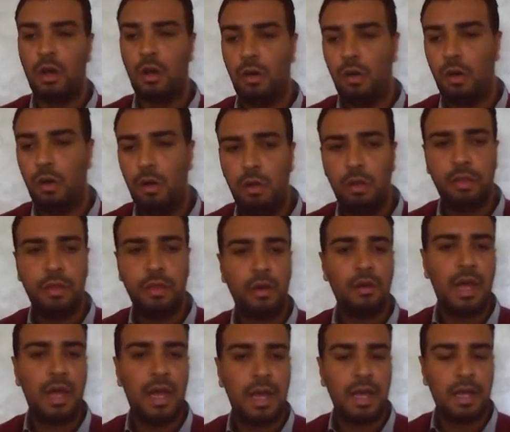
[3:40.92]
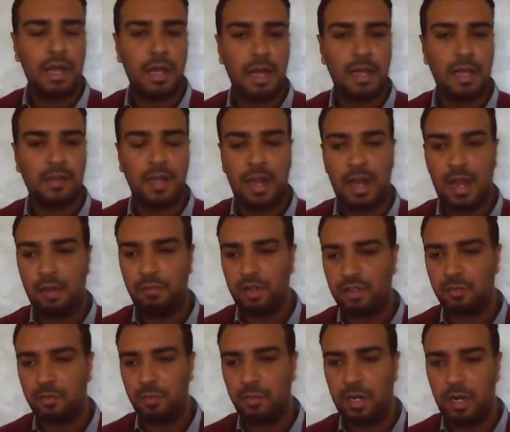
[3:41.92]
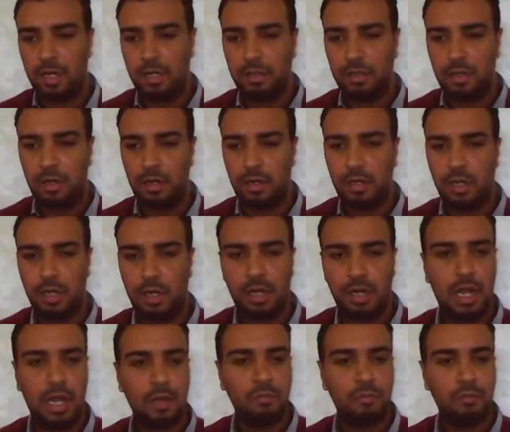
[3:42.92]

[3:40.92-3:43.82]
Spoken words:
Although, as I have explained earlier,